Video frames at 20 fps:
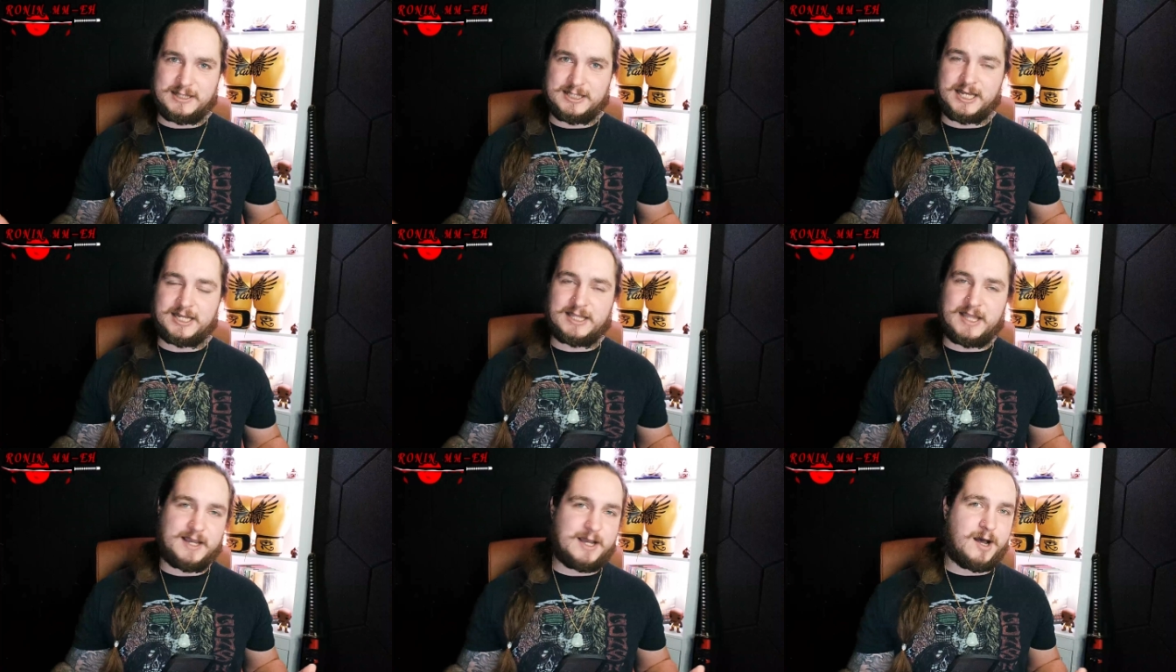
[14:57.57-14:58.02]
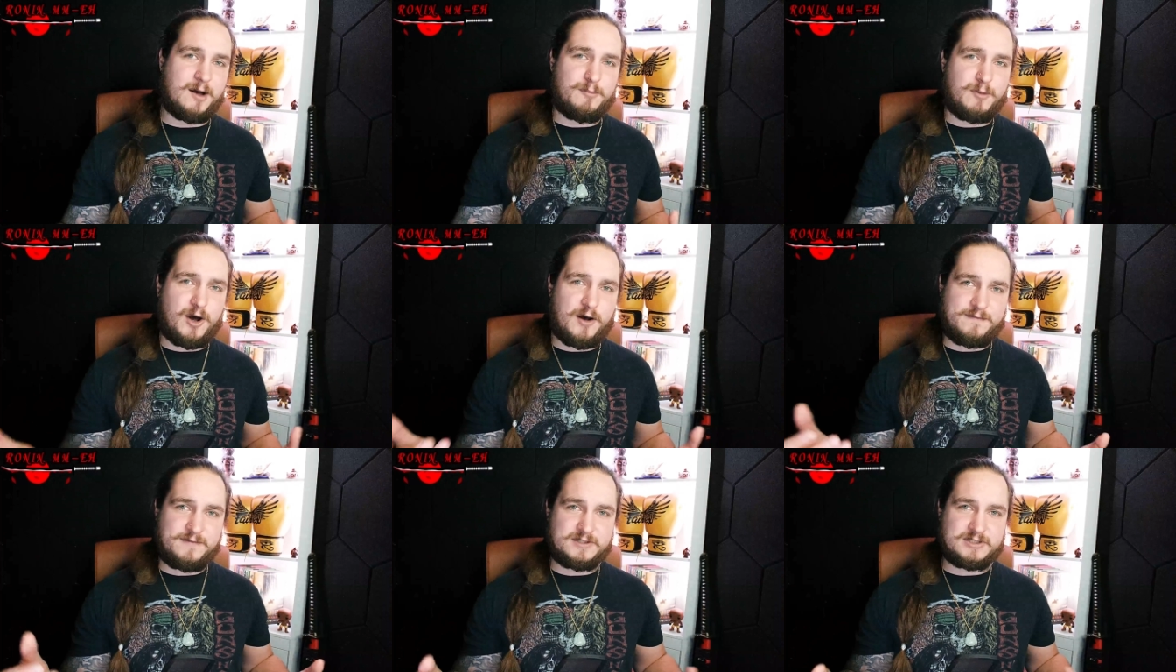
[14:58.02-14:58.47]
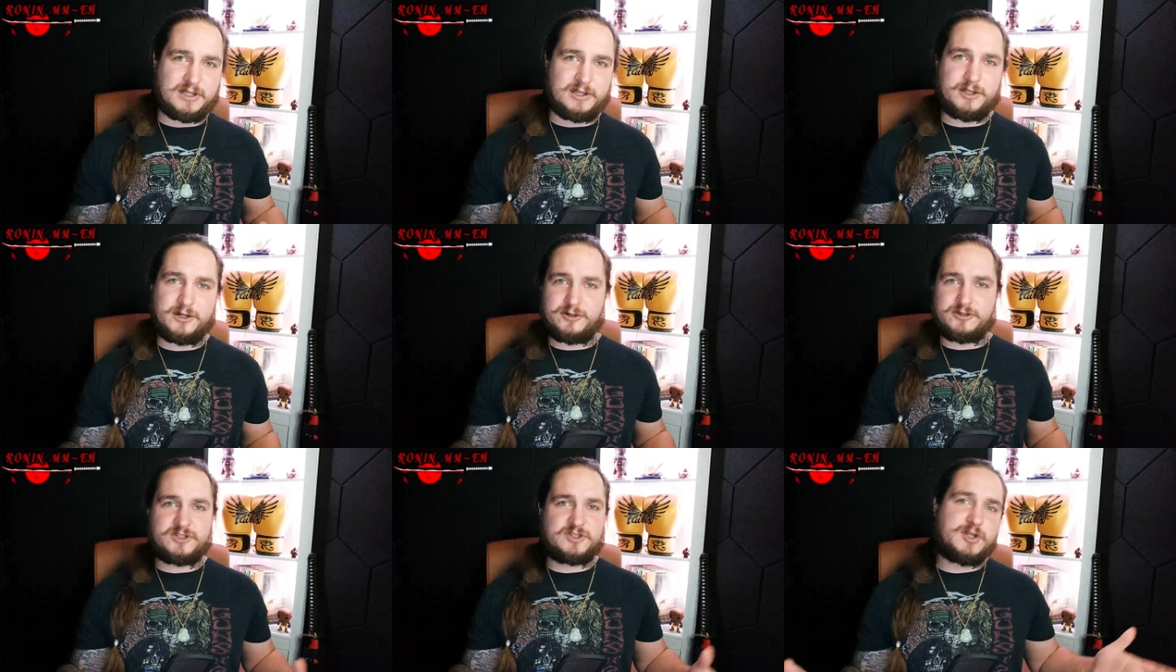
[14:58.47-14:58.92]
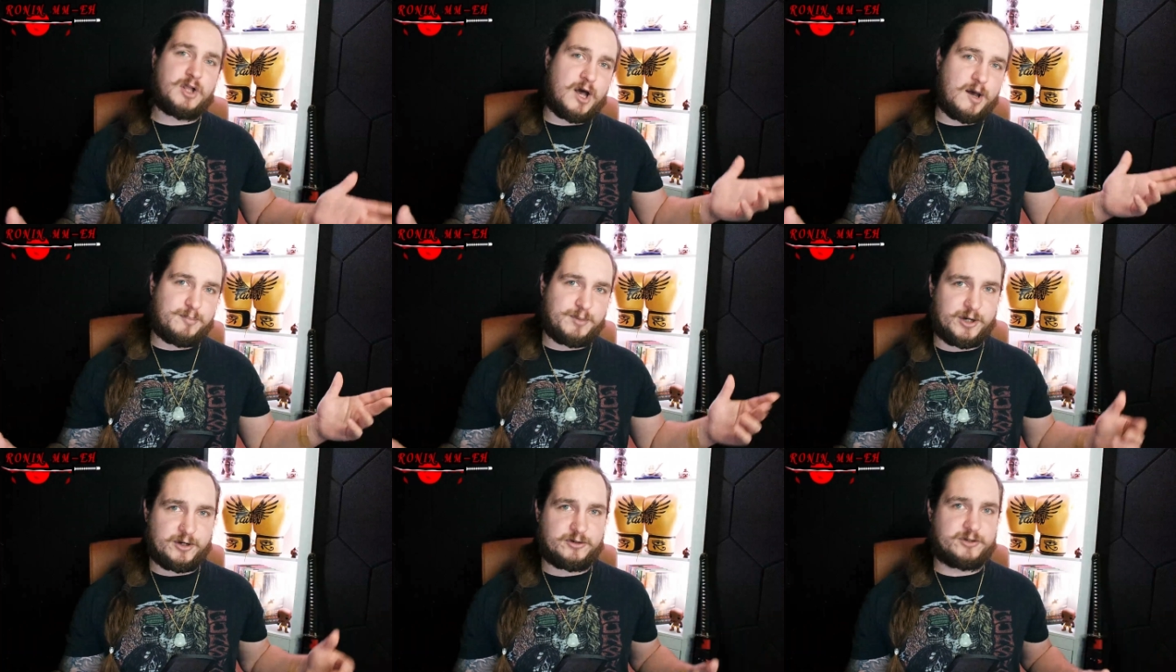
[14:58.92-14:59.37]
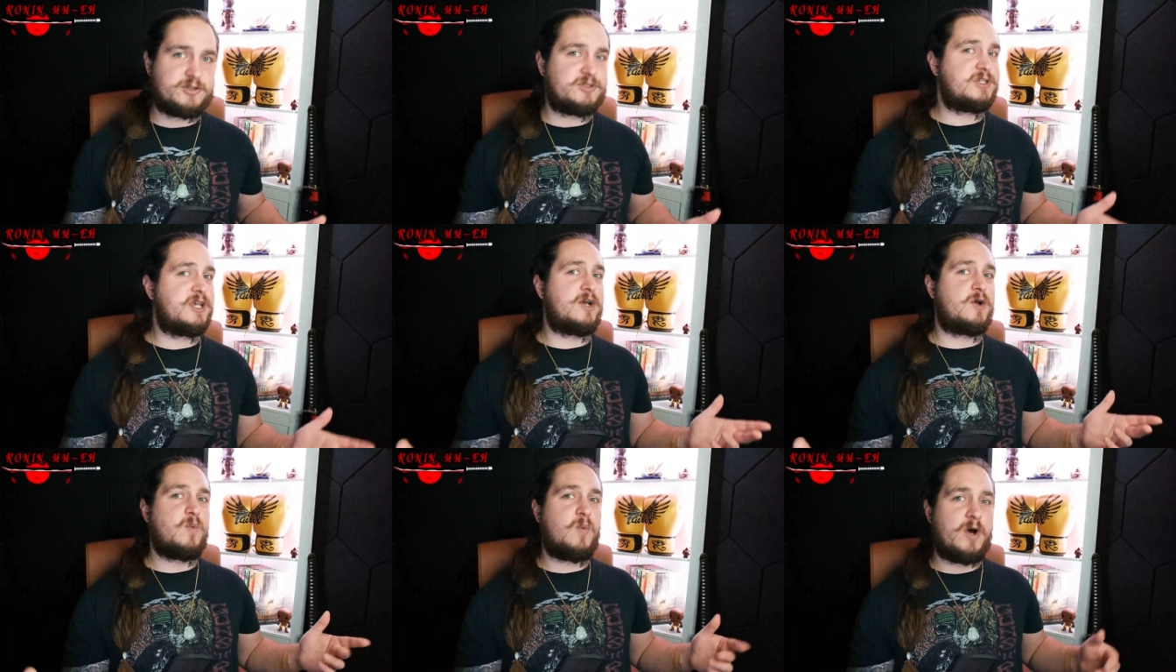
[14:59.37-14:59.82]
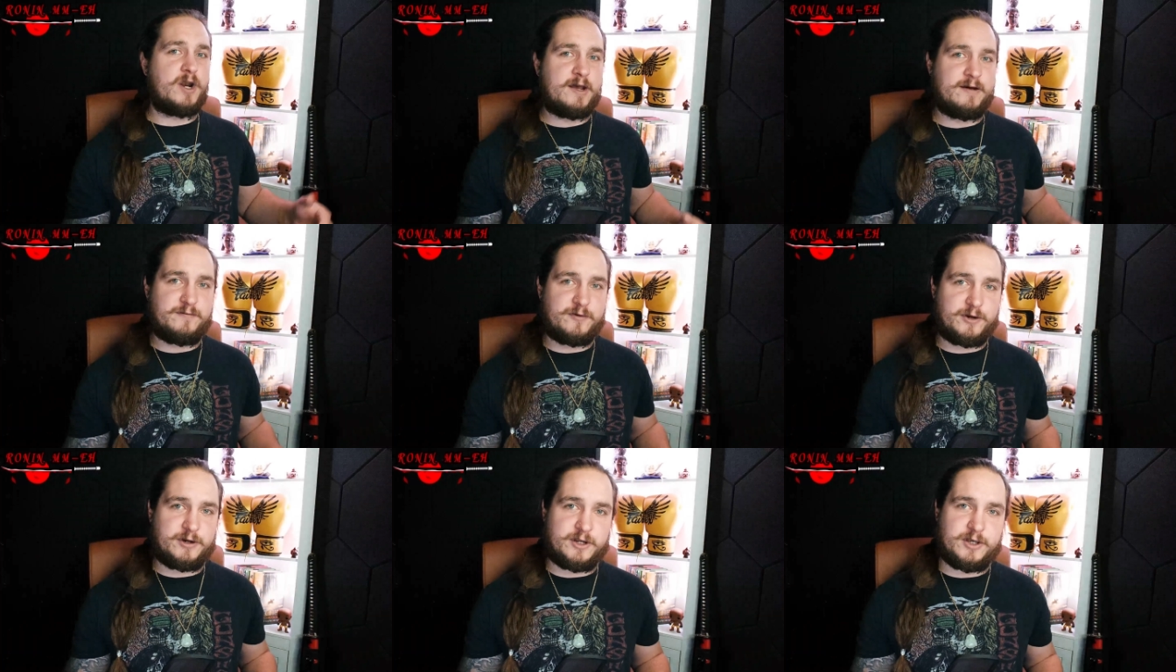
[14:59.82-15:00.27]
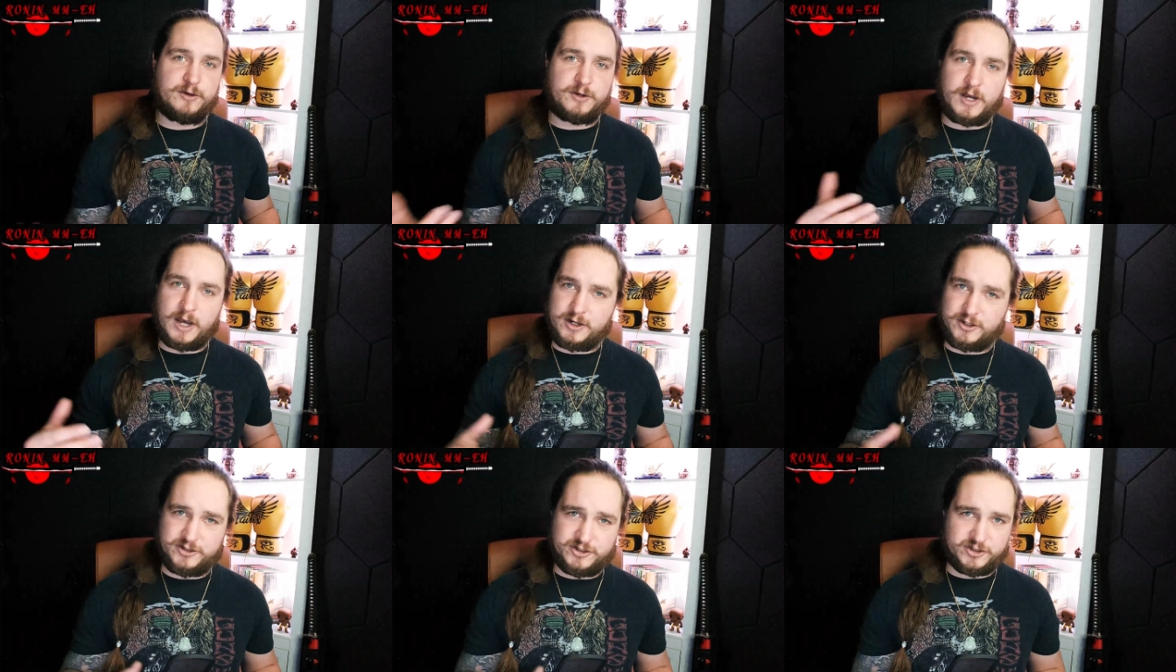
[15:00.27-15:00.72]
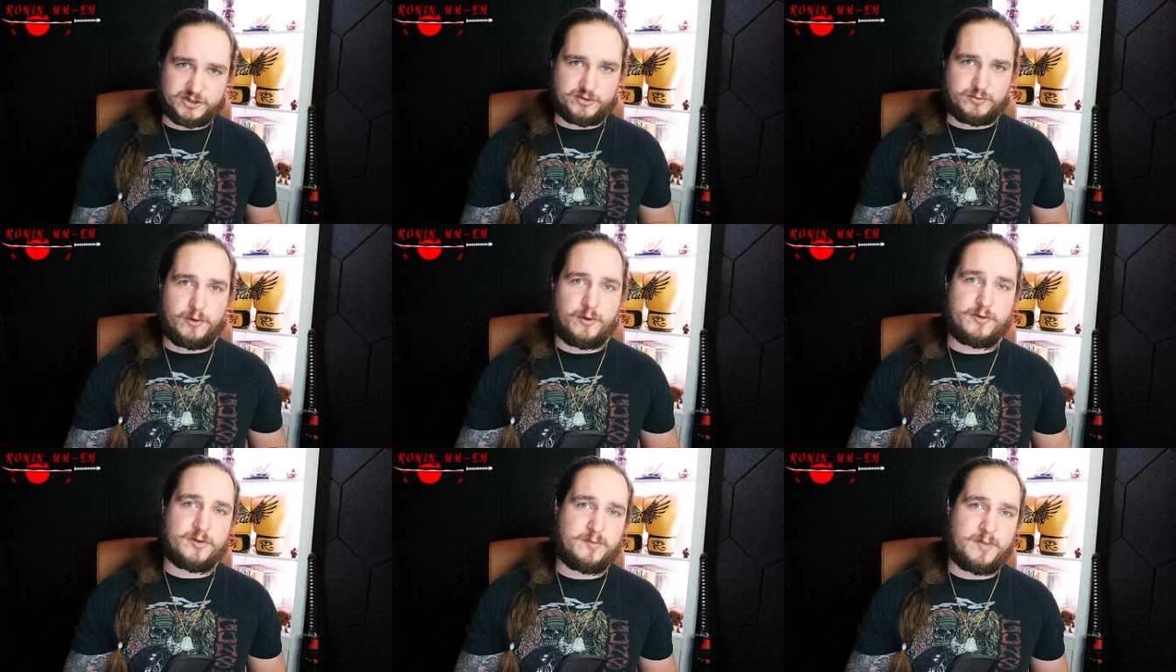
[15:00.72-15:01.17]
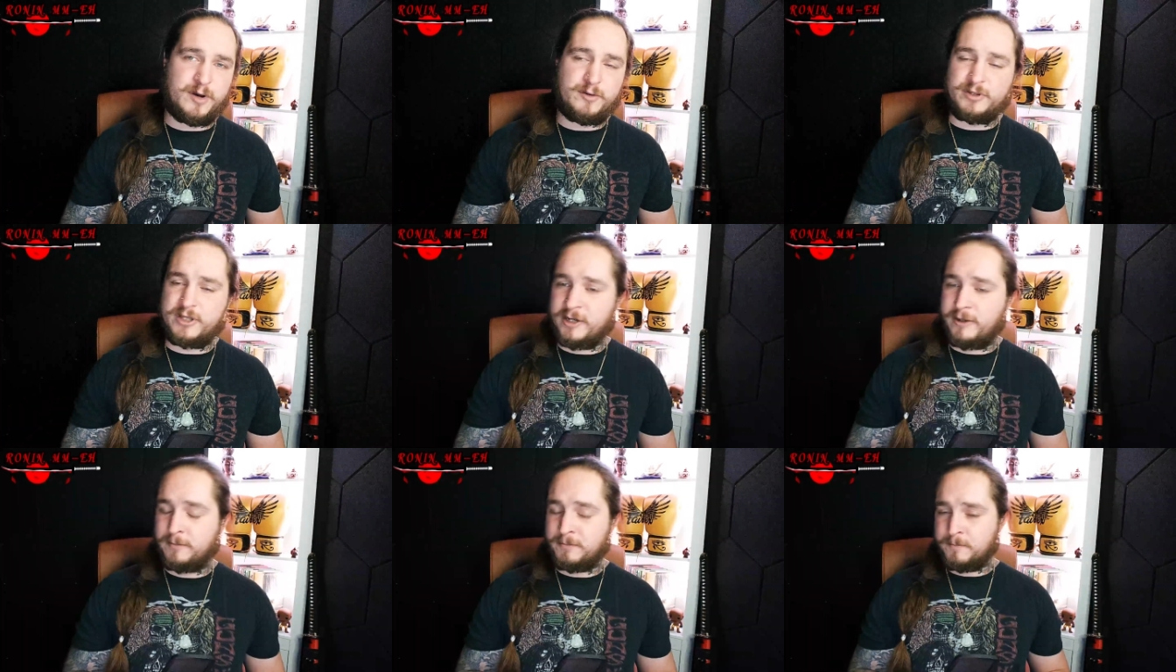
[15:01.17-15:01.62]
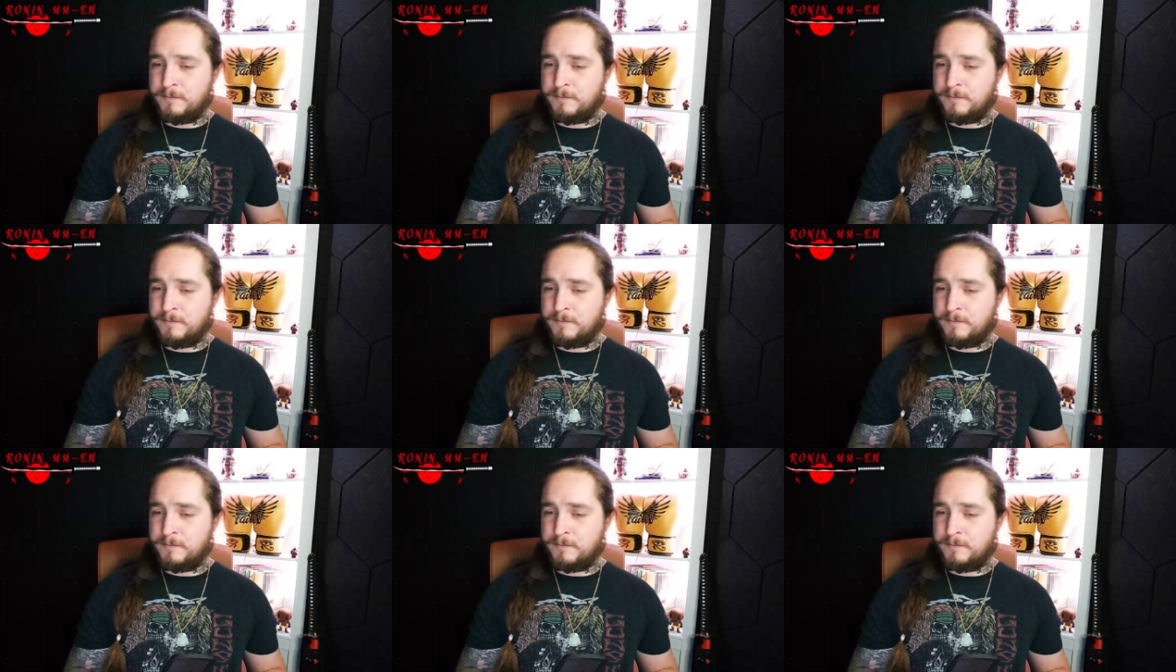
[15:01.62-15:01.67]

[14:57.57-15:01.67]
Like they come off as a little sloppy or just like whatever, and he'll kind of just throw them out there.